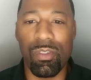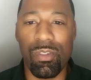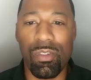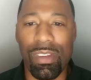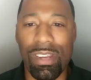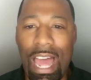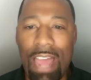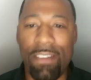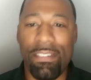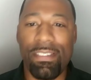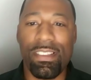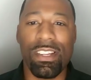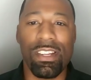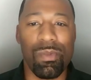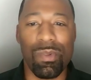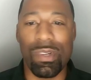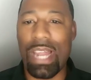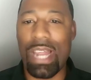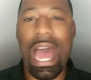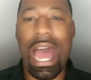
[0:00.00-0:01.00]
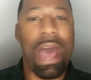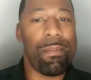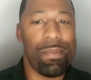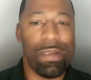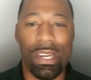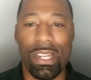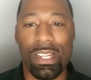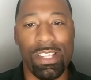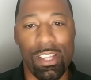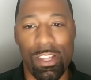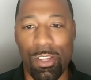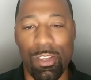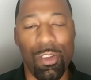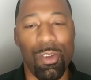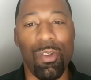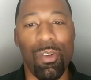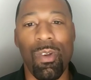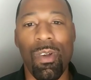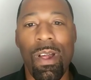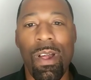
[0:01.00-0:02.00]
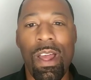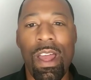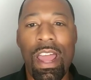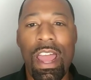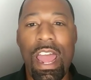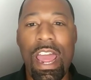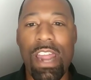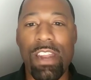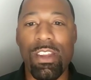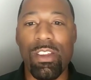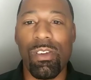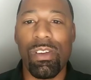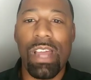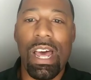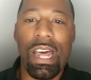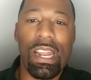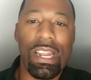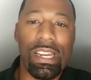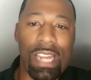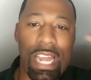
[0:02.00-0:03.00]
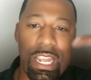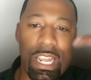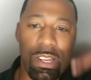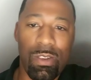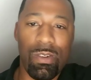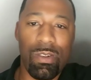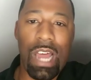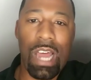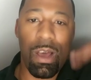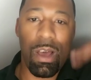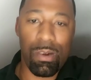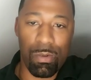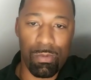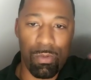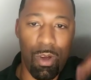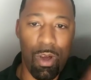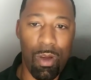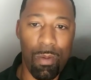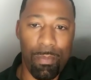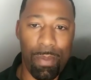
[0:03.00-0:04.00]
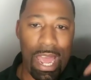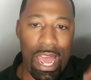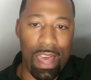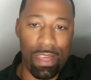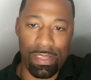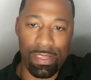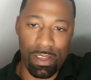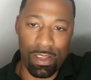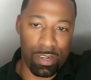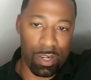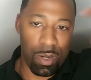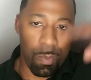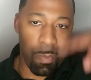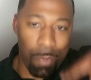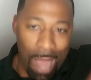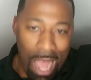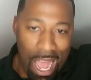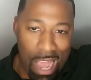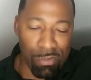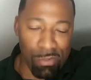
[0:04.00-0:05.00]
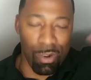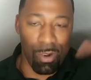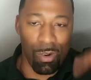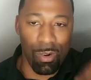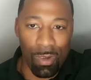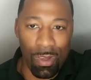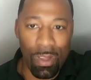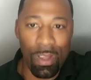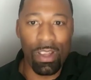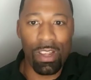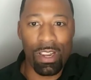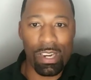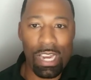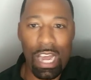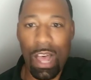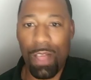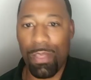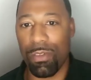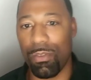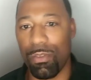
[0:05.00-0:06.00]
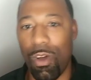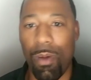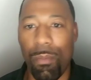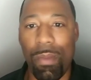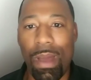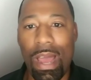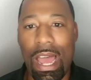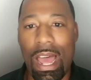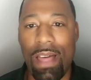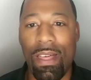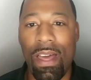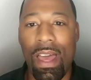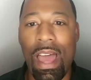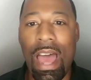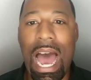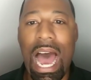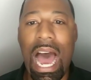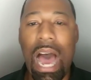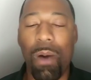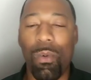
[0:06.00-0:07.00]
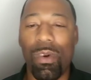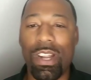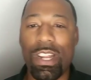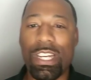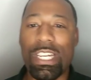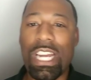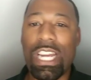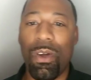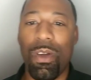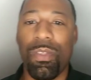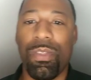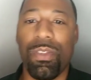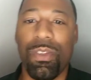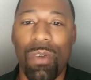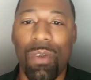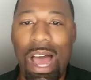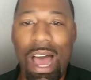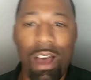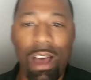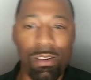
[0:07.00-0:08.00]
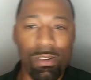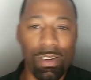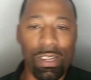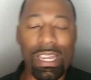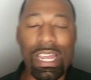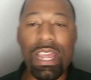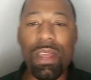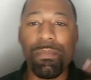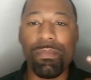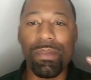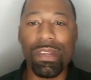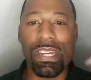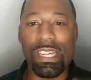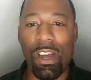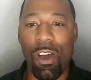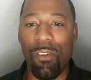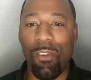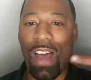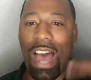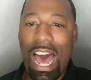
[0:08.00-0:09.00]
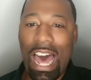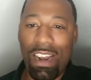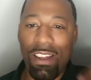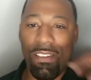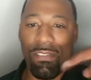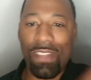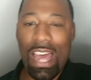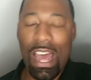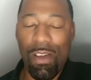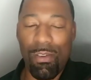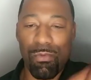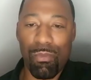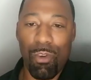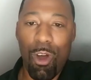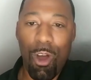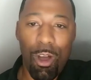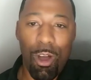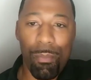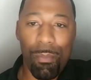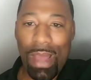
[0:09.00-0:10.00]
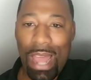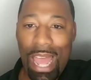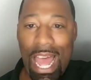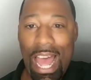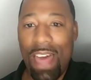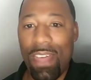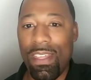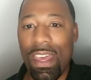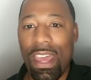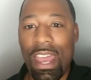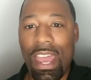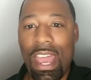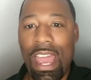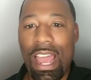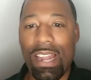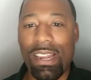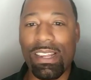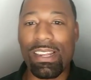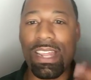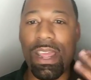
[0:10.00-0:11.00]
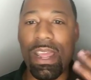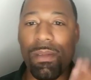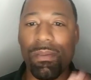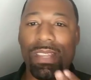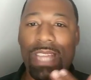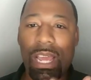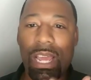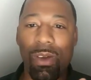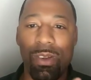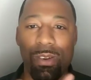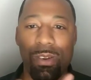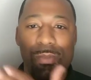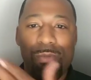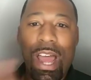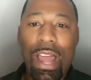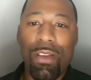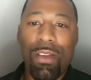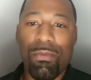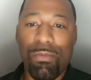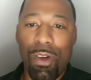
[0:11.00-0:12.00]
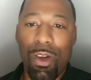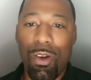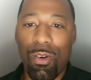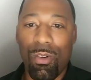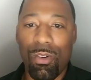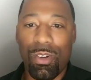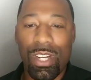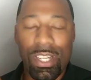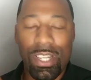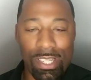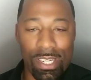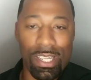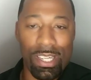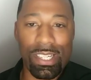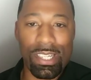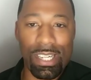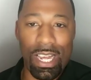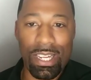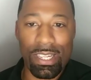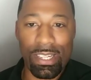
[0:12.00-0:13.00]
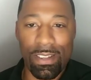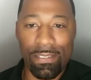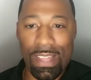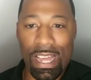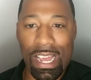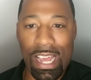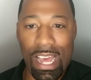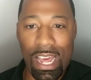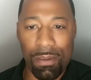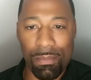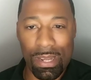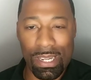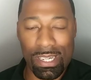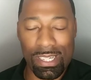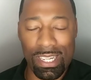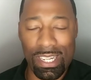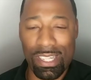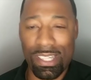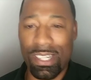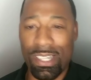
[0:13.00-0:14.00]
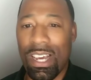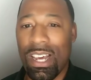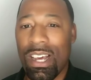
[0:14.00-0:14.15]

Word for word: life this was happening to you and you let it take you down the wrong path, a spiral? down the wrong path. I want to share with you how to keep yourself out of that wrong path and keep stay on the right road to success, if that kind of makes sense.